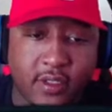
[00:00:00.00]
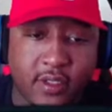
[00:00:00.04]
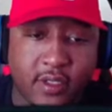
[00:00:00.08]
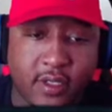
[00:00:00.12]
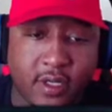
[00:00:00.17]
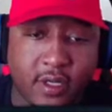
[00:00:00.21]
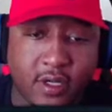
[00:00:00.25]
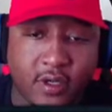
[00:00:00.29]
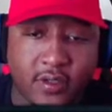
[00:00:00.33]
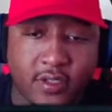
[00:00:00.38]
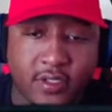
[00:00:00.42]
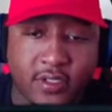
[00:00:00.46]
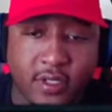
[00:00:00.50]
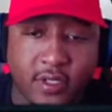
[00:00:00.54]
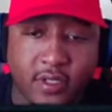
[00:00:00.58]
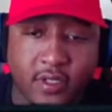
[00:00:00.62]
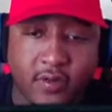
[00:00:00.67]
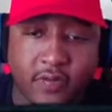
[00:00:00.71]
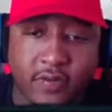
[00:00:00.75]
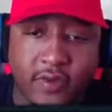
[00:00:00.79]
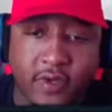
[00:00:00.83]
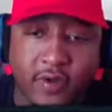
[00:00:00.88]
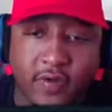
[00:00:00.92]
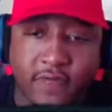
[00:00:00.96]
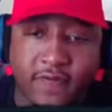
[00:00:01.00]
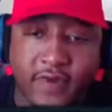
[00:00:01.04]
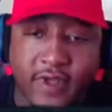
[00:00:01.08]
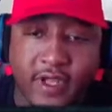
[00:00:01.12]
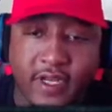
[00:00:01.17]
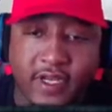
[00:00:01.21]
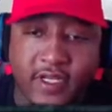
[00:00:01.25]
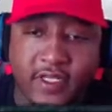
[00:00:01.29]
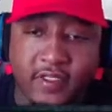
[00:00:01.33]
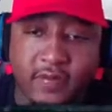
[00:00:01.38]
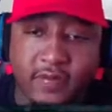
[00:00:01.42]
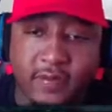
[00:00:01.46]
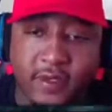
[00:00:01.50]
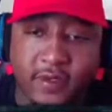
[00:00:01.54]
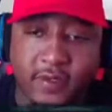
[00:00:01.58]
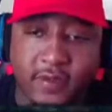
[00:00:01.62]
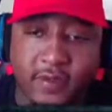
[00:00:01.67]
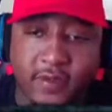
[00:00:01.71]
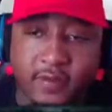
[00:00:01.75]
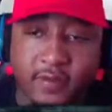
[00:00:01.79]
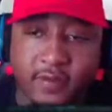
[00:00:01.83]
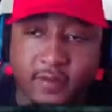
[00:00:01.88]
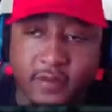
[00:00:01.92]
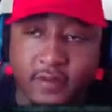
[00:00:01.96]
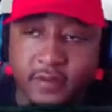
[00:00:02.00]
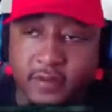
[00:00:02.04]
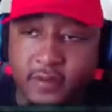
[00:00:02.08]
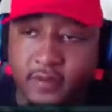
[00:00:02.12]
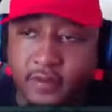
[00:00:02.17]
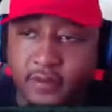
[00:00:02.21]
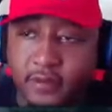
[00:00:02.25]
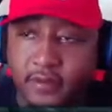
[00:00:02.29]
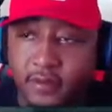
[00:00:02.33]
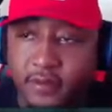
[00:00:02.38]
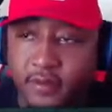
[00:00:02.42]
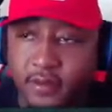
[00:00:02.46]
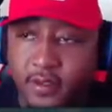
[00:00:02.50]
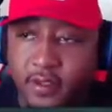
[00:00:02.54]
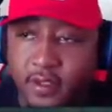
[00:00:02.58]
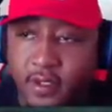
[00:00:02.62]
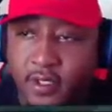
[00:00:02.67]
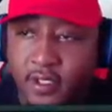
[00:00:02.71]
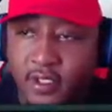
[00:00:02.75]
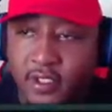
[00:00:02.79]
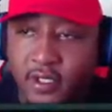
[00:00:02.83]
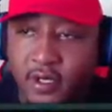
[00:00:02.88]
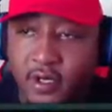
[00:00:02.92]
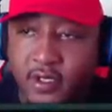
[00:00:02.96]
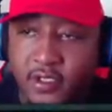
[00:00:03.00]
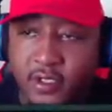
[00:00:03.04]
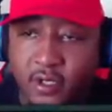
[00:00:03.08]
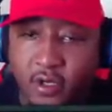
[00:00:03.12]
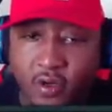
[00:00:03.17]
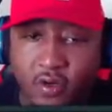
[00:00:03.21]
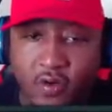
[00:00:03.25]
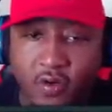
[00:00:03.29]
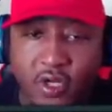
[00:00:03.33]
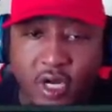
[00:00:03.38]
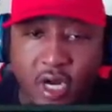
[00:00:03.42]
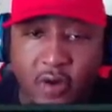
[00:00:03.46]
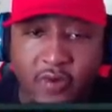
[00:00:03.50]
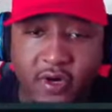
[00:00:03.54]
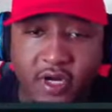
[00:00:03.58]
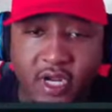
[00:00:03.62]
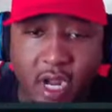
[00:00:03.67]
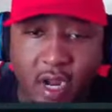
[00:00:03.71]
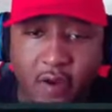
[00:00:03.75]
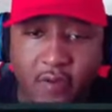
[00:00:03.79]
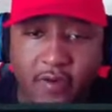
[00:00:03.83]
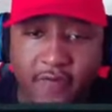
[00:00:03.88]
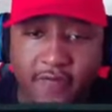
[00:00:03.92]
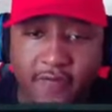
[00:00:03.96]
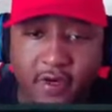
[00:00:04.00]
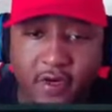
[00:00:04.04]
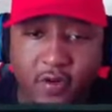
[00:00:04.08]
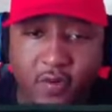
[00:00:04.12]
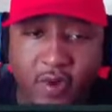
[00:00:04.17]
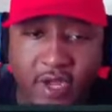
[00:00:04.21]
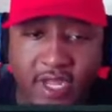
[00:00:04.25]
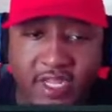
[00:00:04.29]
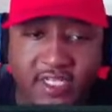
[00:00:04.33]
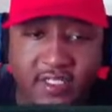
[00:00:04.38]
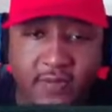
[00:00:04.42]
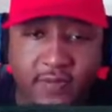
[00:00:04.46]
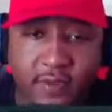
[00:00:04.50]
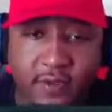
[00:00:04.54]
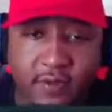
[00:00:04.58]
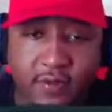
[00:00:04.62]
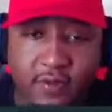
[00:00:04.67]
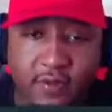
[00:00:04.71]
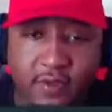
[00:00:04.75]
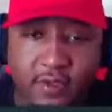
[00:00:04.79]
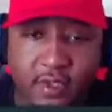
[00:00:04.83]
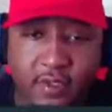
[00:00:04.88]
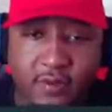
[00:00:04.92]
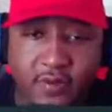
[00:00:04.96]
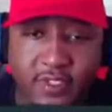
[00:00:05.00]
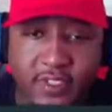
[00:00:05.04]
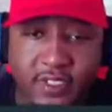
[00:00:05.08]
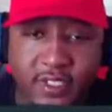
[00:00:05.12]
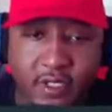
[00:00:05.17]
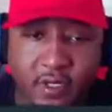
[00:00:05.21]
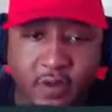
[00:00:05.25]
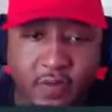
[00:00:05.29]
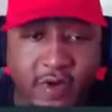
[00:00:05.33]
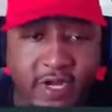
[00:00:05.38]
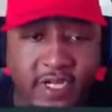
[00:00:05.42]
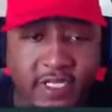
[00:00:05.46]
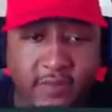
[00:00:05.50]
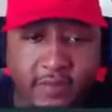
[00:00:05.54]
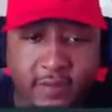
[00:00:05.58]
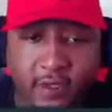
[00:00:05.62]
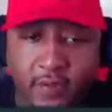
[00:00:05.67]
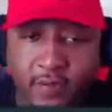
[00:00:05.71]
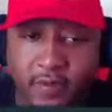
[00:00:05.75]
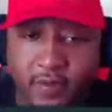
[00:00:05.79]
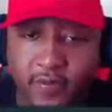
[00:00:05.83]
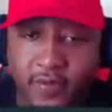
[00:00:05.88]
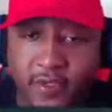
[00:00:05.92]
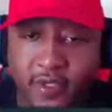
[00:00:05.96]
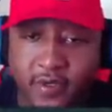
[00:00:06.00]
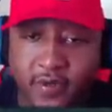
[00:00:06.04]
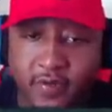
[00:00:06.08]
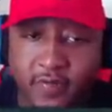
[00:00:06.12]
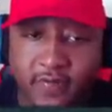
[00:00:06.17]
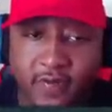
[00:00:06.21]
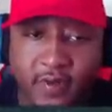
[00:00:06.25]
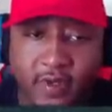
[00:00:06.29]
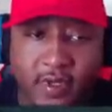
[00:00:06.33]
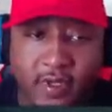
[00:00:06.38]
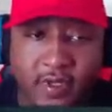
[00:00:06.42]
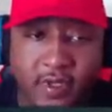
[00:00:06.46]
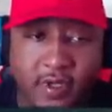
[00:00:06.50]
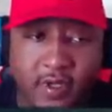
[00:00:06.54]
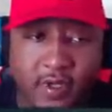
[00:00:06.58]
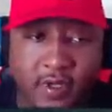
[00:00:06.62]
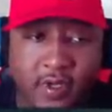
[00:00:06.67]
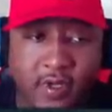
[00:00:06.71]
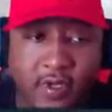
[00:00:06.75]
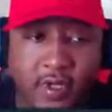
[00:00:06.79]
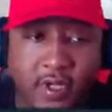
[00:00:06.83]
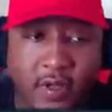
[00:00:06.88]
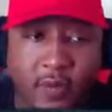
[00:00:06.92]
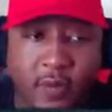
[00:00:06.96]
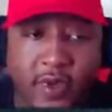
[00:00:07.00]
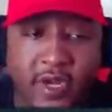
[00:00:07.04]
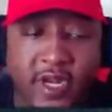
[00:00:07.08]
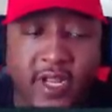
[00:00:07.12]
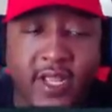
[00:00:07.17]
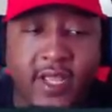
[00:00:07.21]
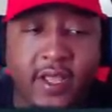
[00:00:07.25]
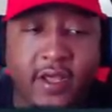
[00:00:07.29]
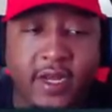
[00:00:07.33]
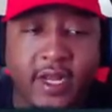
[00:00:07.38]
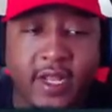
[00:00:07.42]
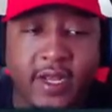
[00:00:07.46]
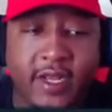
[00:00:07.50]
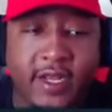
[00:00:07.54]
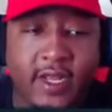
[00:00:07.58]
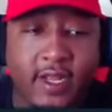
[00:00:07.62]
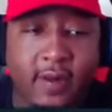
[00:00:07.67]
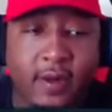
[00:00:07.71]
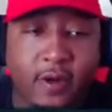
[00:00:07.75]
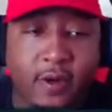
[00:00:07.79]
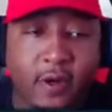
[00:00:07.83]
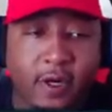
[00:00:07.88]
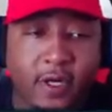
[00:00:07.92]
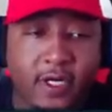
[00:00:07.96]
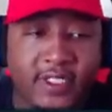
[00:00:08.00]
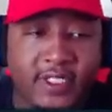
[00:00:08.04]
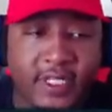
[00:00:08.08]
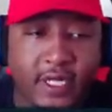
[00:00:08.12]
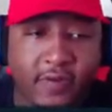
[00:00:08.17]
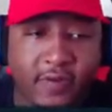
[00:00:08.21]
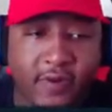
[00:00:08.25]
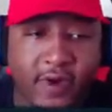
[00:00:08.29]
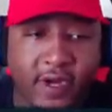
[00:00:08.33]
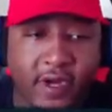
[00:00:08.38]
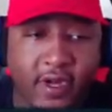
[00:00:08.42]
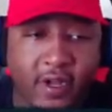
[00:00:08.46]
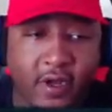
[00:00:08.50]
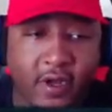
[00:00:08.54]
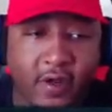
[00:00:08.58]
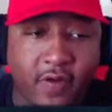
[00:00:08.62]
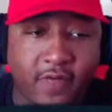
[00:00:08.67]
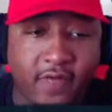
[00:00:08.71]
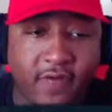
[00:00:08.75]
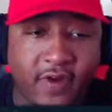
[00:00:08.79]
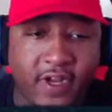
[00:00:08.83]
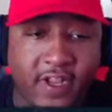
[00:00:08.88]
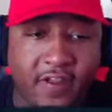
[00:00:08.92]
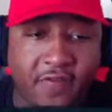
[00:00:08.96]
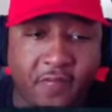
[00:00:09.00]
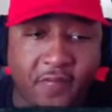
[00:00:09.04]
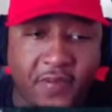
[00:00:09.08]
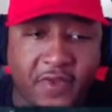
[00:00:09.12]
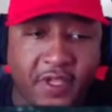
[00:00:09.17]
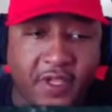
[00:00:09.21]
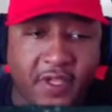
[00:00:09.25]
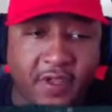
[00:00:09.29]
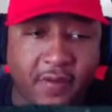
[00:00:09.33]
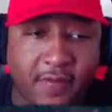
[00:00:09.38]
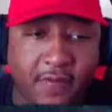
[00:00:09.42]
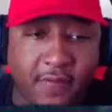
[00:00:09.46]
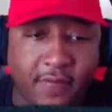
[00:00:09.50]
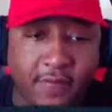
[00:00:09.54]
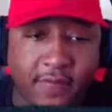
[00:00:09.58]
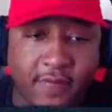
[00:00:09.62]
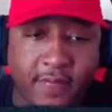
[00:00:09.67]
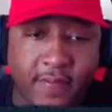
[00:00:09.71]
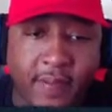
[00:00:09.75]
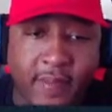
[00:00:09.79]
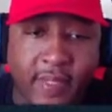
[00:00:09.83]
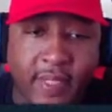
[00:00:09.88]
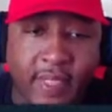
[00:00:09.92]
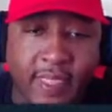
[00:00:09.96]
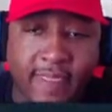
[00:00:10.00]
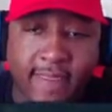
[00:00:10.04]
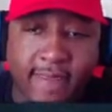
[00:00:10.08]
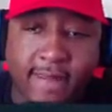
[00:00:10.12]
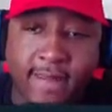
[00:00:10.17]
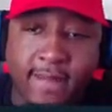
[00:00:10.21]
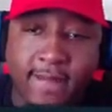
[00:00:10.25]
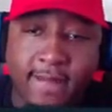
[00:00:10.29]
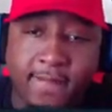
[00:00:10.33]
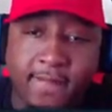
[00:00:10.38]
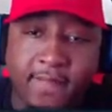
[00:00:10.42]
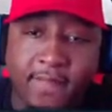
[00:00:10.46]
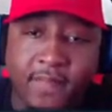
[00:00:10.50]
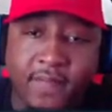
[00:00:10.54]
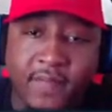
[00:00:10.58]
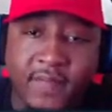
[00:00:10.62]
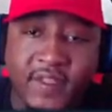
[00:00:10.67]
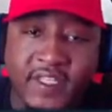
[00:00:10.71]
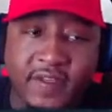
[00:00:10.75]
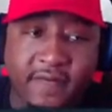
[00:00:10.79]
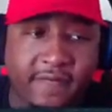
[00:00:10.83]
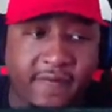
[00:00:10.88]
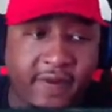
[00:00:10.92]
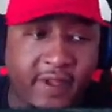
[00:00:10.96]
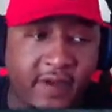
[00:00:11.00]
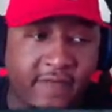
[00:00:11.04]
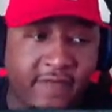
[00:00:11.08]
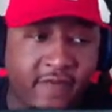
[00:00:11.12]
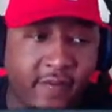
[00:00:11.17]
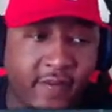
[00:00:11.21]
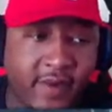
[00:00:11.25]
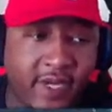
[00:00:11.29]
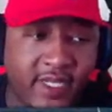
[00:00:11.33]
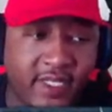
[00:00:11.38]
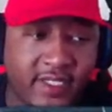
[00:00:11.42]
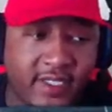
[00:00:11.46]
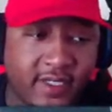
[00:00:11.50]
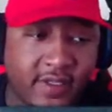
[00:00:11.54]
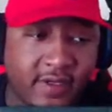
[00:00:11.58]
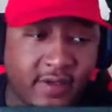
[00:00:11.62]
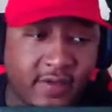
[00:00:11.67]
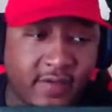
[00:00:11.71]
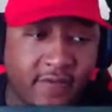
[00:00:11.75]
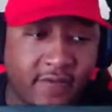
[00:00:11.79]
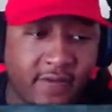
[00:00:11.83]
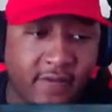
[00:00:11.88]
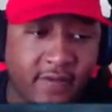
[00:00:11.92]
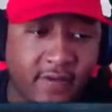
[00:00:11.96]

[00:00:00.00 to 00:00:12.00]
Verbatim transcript: The whole circle. we gonna find the smoke. Search old Yarikawa for the white smoke. Don't see no white smoke, but we gonna find. And where the hell that damn horse that ran off left me to fend for myself?